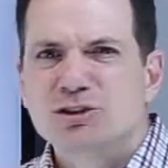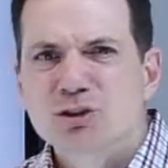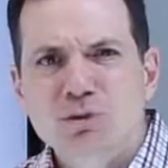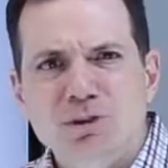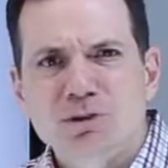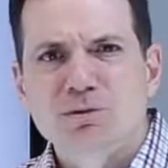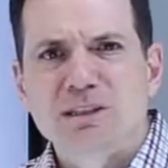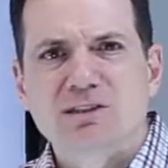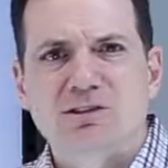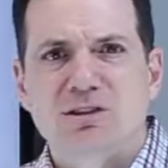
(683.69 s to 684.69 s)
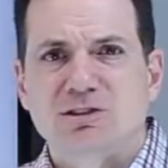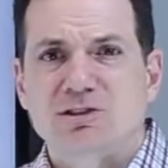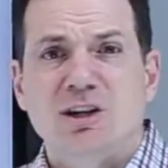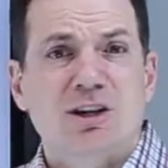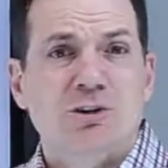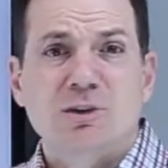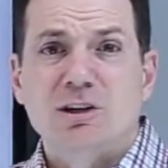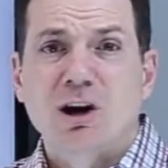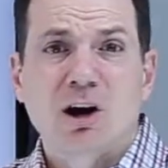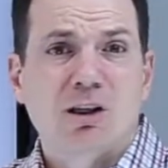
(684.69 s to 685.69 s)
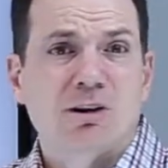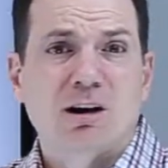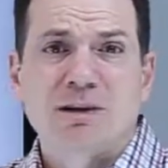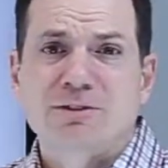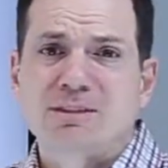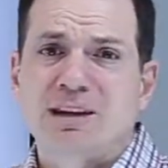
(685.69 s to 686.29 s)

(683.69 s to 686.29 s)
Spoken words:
Do your research. You can call our office.